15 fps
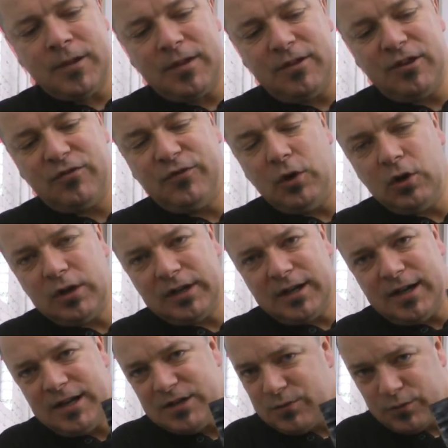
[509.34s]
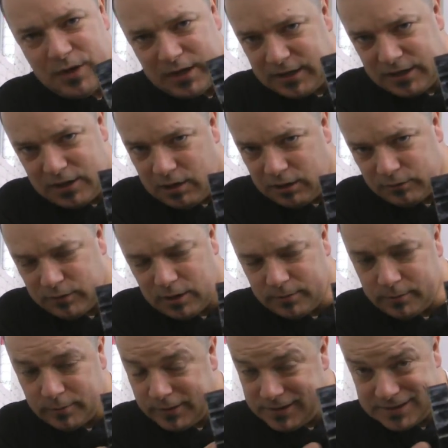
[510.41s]
this vulcanized, and we're not going to call it
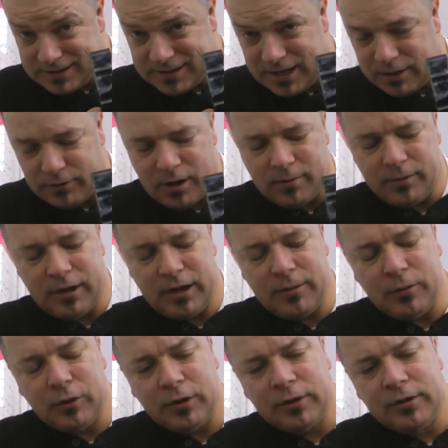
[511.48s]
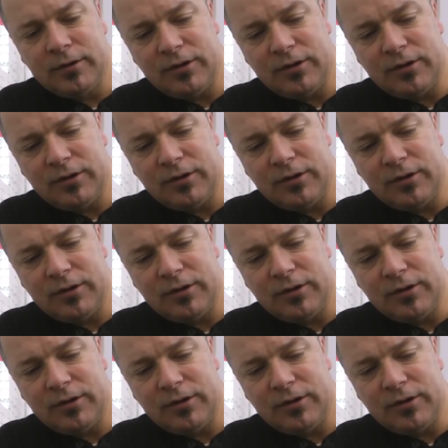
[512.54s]
rubber because it's not rubber anymore,